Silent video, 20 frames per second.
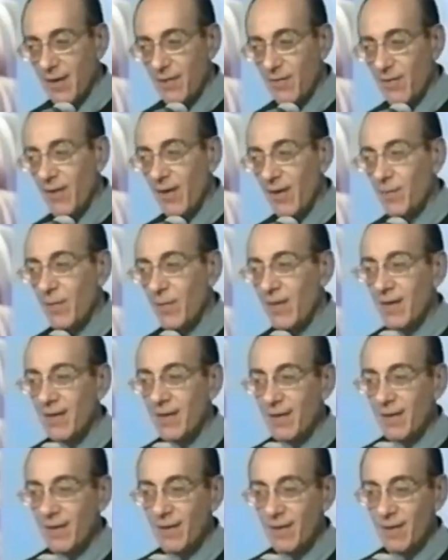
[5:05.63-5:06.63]
I've been
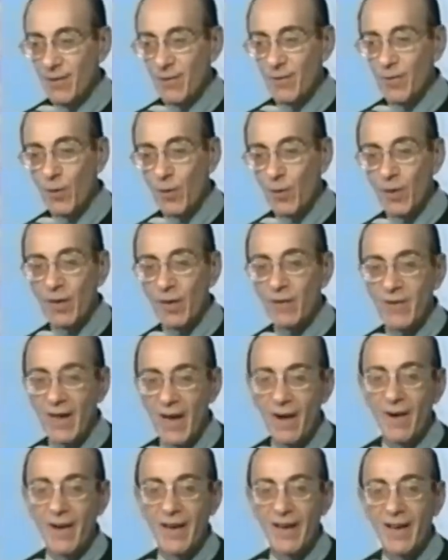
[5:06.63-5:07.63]
in the role of
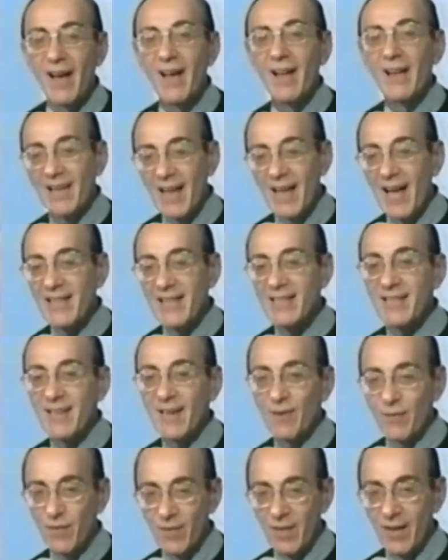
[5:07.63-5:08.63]
carrying lots
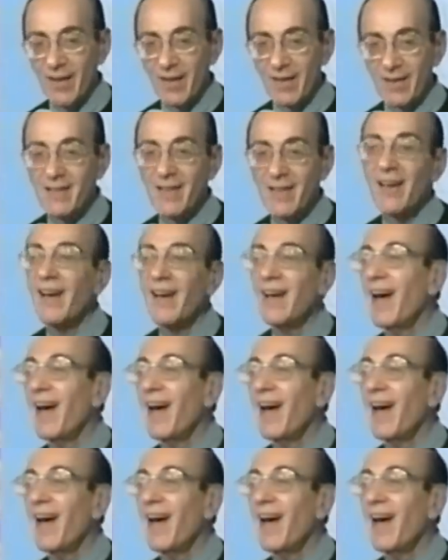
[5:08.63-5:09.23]
of things.